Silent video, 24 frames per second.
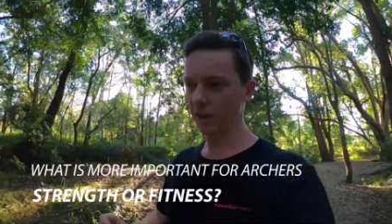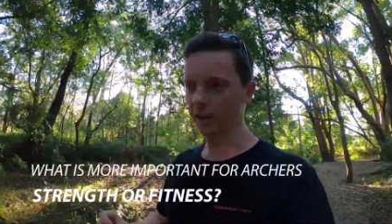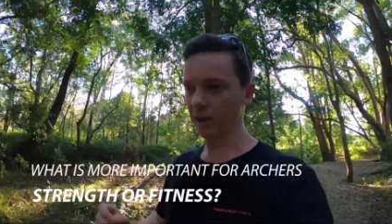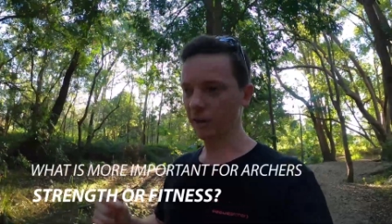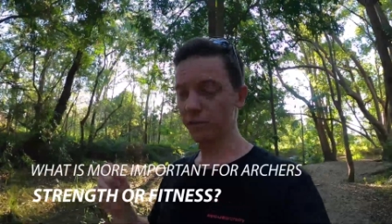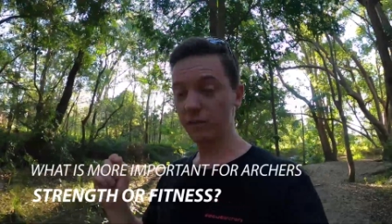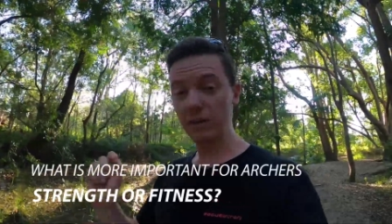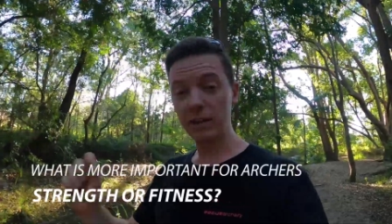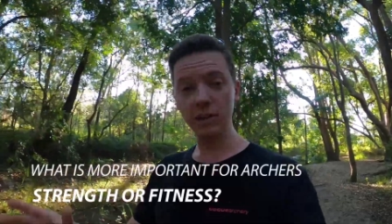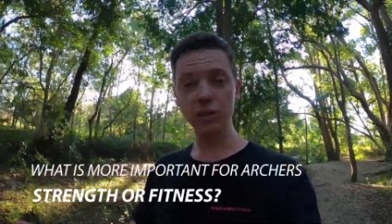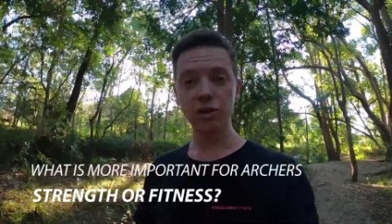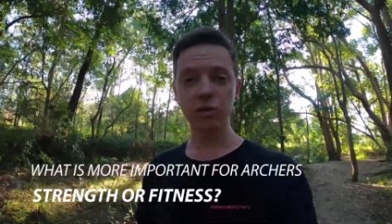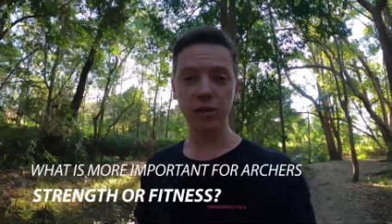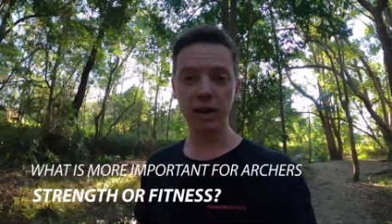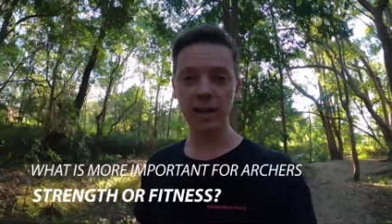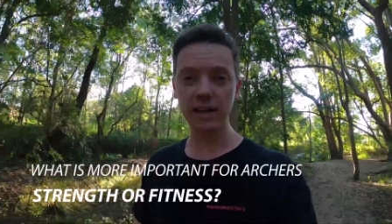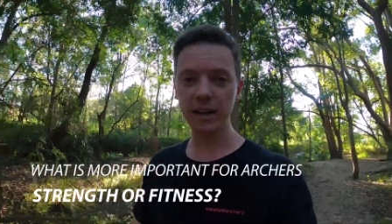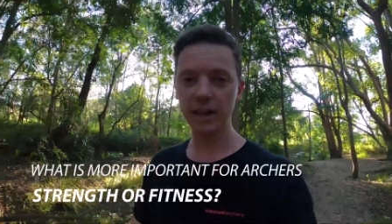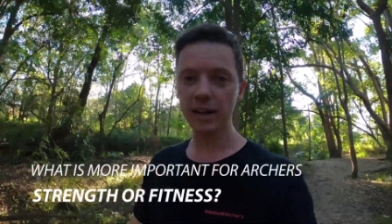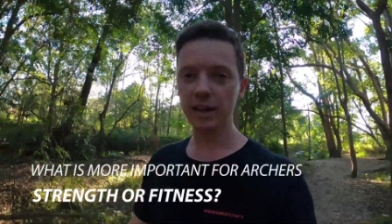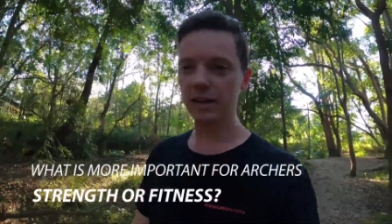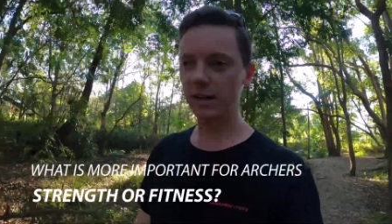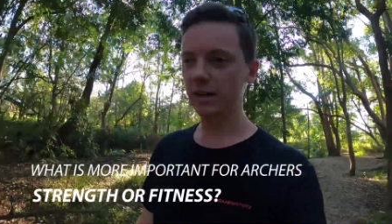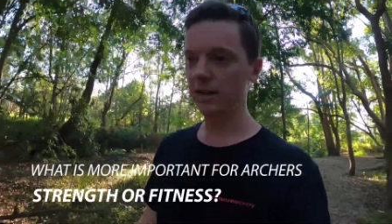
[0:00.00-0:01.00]
A fitness
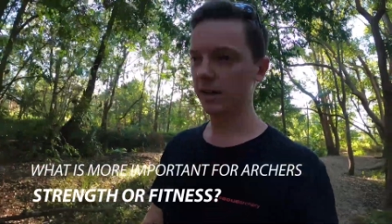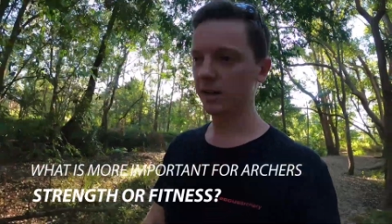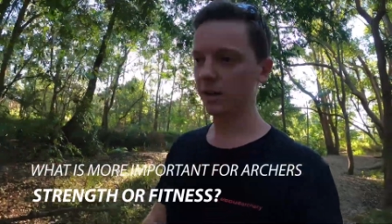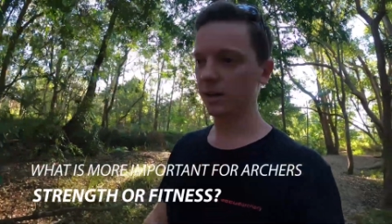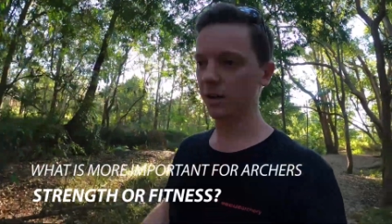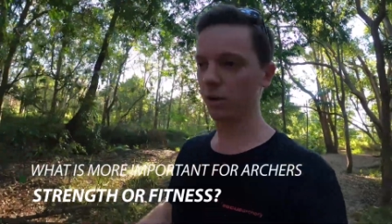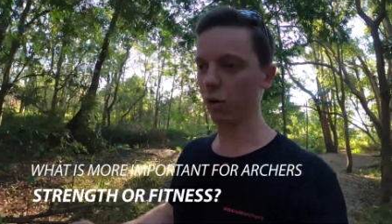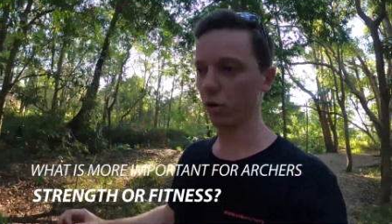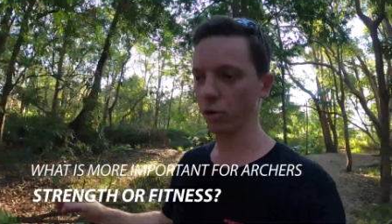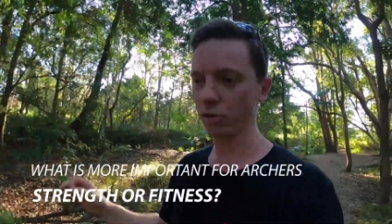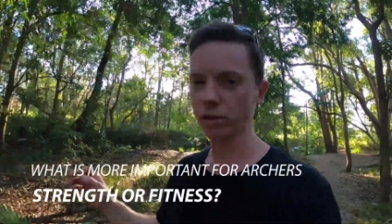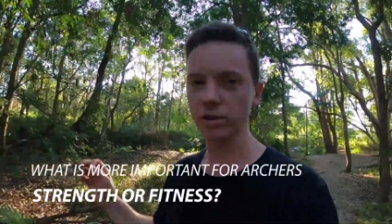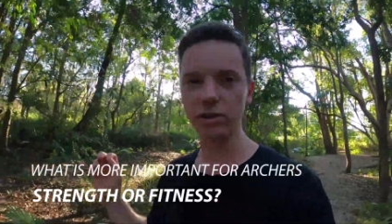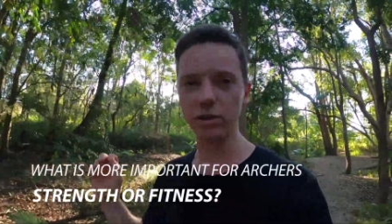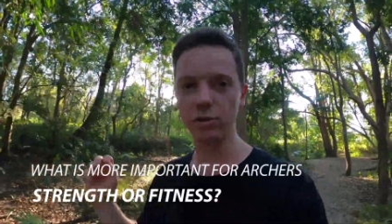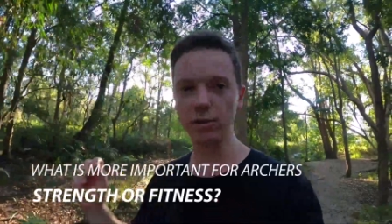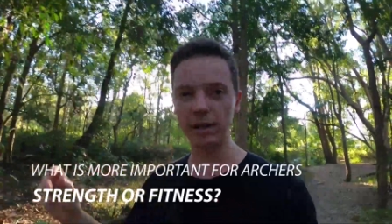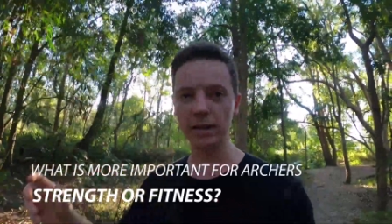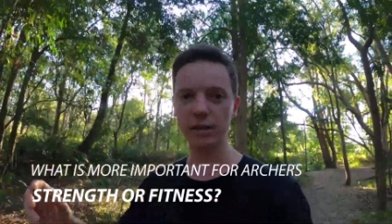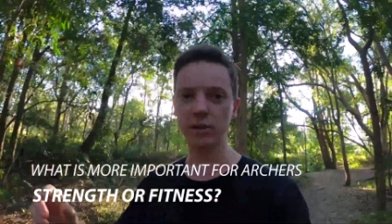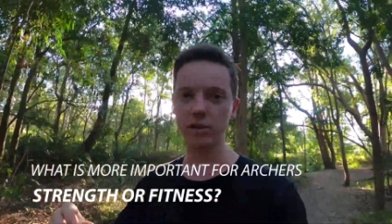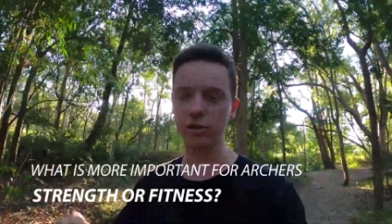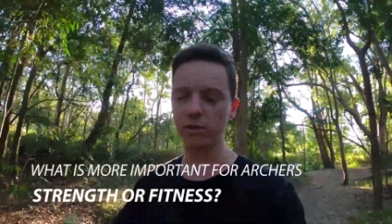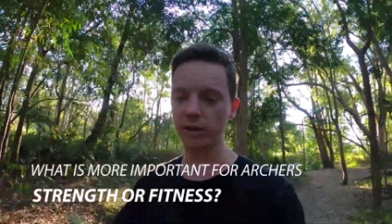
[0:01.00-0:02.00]
training or
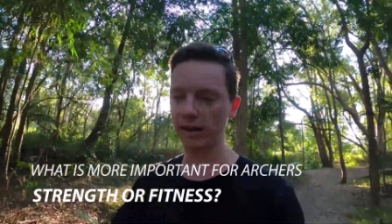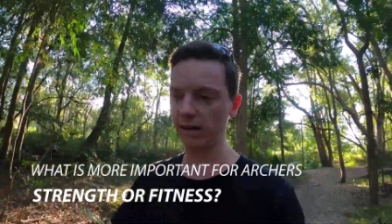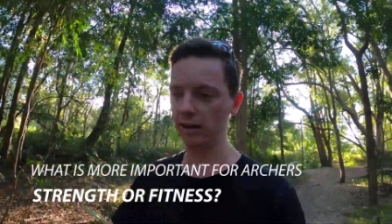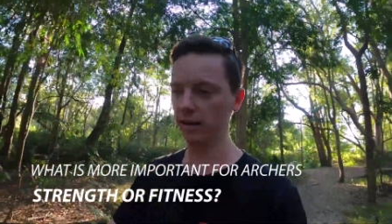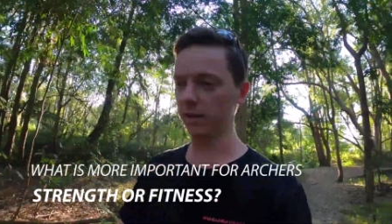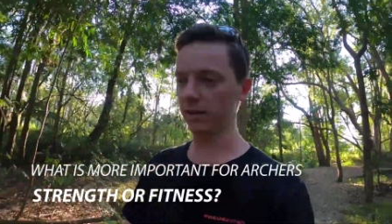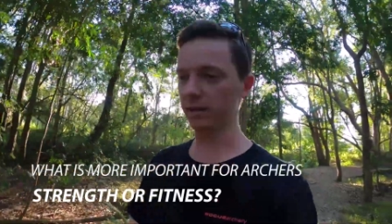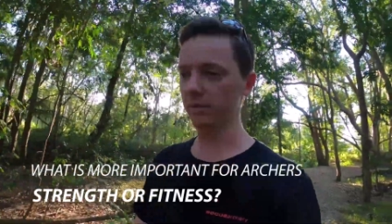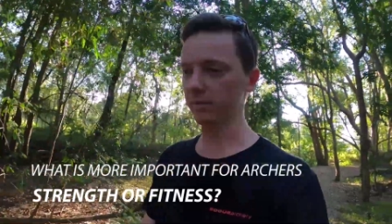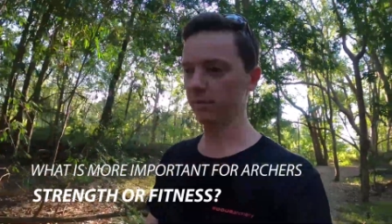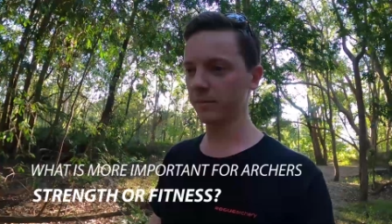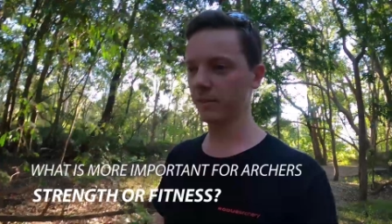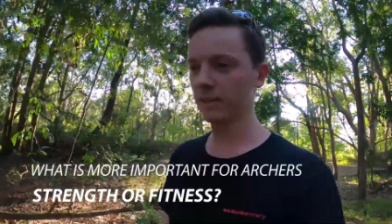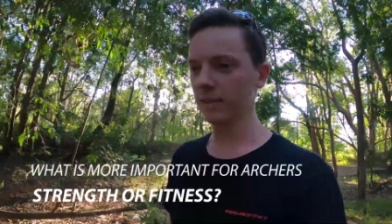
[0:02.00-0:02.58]
strength training?